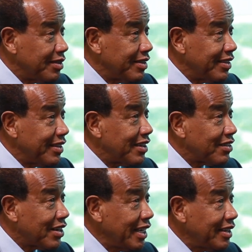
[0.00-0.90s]
That's true.
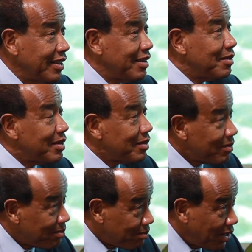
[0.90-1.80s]
Right?
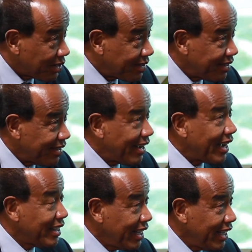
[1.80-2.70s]
But
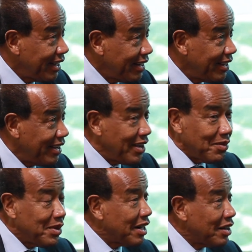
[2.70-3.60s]
again,
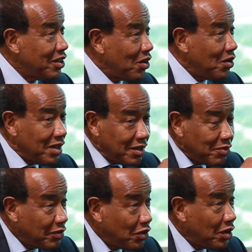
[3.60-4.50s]
we are now,
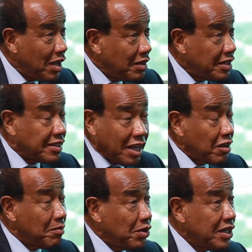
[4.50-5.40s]
the
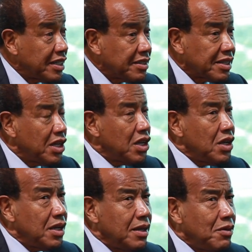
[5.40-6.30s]
second point is,
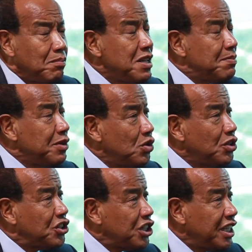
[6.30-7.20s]
people don't
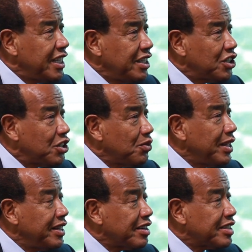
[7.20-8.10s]
change
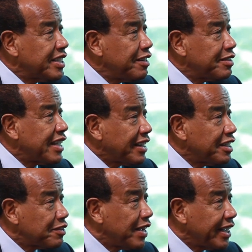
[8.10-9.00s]
when they're
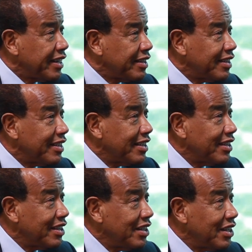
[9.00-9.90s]
self-satisfied.
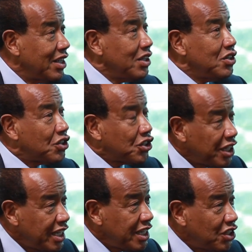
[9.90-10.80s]
You
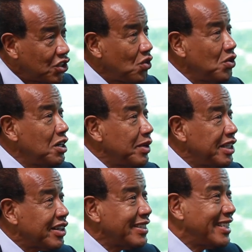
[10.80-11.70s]
change only when
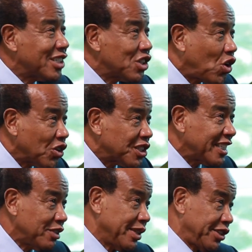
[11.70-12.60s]
you're
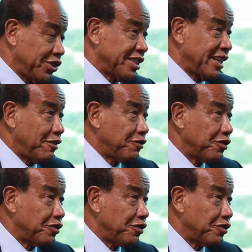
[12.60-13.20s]
disgusted with yourself.